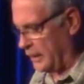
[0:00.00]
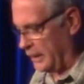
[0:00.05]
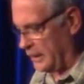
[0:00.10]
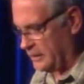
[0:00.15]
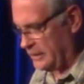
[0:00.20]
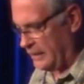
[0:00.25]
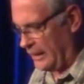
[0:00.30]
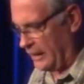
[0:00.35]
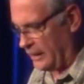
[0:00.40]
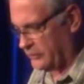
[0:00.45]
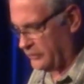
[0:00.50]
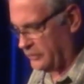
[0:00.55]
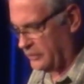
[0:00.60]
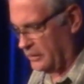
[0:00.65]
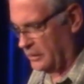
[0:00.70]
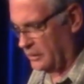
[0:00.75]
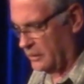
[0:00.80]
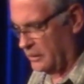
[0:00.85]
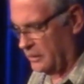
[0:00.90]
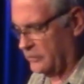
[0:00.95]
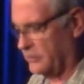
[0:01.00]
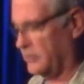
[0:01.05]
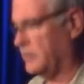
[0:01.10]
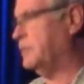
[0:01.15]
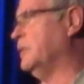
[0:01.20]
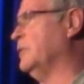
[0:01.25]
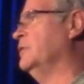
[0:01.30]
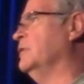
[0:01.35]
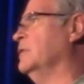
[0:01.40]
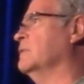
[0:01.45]
ataxia, and
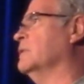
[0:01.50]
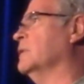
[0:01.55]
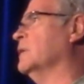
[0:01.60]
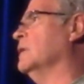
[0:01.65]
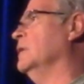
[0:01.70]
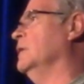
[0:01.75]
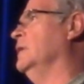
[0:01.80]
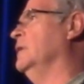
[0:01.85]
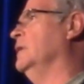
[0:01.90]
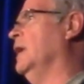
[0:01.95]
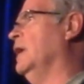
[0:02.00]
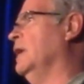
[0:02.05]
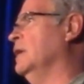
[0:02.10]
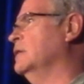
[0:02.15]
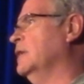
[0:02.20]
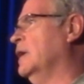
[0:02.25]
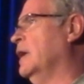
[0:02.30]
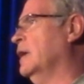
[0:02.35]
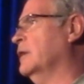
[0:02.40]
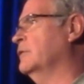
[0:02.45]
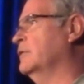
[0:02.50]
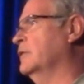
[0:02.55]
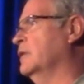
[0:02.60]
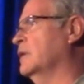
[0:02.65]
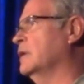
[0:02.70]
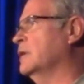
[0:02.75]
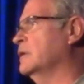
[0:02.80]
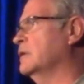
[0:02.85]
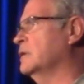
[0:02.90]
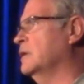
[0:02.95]
specifically the ataxia
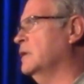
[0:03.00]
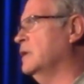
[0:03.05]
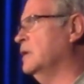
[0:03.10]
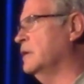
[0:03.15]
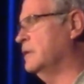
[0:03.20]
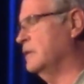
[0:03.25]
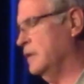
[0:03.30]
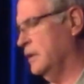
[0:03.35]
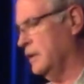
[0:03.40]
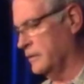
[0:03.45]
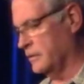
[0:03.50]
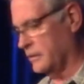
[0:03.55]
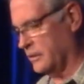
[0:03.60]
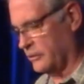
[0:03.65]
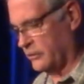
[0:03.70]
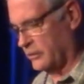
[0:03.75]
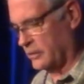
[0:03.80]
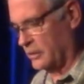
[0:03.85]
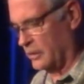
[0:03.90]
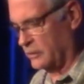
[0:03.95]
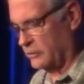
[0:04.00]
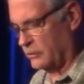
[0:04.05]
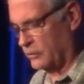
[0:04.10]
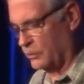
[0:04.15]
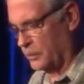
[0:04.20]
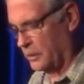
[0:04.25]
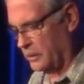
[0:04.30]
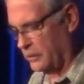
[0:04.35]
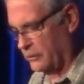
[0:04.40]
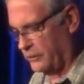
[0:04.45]
in, in, in the
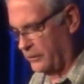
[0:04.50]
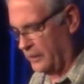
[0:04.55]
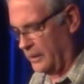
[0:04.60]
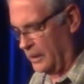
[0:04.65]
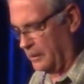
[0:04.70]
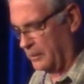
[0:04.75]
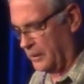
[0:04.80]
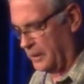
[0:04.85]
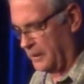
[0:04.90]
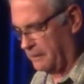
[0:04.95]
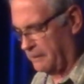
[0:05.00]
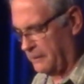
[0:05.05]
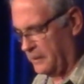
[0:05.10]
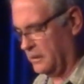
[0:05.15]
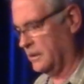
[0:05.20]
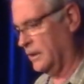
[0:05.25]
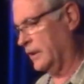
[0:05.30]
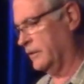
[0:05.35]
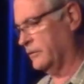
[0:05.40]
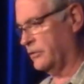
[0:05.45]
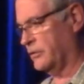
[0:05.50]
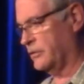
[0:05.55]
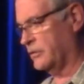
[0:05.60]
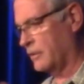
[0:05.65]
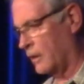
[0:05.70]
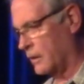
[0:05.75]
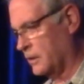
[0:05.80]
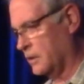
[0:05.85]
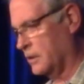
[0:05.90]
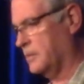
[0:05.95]
Schut-Swier family. And that
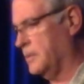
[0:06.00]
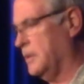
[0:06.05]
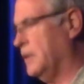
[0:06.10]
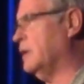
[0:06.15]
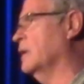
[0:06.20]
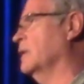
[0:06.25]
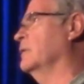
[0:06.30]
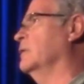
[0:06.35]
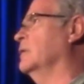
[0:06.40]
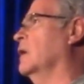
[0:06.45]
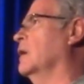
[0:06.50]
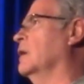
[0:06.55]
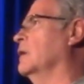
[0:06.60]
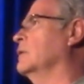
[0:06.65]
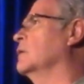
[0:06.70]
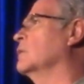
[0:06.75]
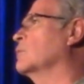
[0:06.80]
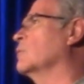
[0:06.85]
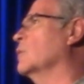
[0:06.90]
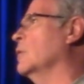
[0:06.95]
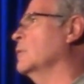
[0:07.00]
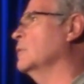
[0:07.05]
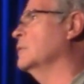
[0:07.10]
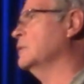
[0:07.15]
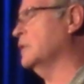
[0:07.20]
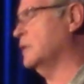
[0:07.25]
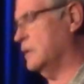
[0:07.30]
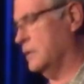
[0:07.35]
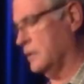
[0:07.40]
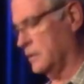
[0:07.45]
started me on, on the road
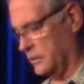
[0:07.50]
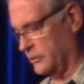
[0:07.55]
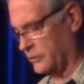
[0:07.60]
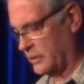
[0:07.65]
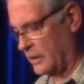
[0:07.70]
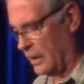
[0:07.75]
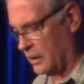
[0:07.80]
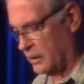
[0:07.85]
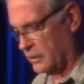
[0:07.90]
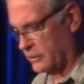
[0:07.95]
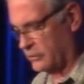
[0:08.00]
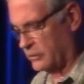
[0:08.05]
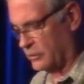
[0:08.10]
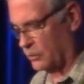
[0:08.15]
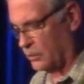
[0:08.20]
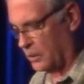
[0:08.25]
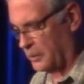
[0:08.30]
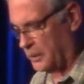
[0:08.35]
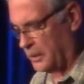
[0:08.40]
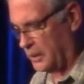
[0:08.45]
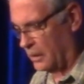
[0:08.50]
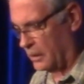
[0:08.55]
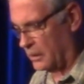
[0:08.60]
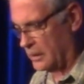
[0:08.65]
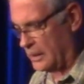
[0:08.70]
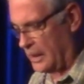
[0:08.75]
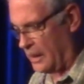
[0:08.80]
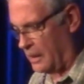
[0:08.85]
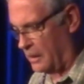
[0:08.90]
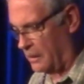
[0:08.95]
that has got us to where we are
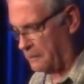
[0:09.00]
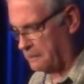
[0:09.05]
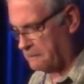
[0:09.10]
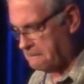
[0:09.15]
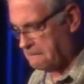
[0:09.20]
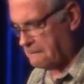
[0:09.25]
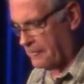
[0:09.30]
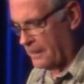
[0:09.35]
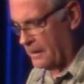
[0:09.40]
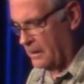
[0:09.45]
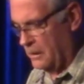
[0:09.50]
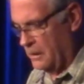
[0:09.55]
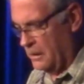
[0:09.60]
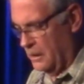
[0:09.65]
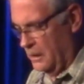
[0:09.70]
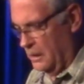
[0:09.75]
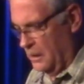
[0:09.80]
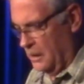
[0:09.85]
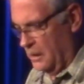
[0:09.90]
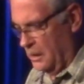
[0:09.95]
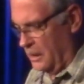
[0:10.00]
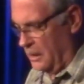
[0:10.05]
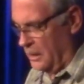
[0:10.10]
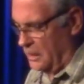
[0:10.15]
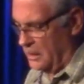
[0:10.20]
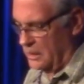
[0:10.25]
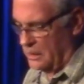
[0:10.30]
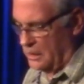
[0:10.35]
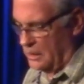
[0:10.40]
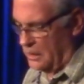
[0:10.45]
now.
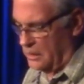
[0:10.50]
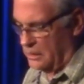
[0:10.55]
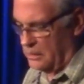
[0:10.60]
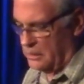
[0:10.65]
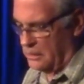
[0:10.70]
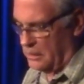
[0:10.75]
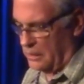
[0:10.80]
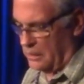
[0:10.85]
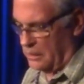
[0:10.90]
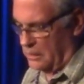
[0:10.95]
And, and